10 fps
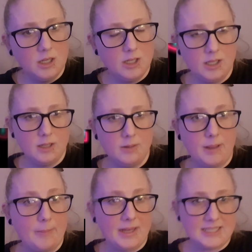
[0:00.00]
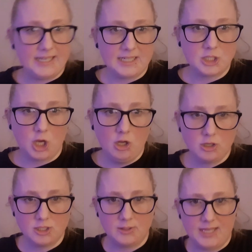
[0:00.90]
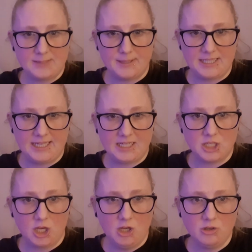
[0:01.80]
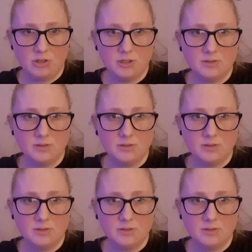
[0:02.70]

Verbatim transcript: um, and my TikTok. So there's my TikTok.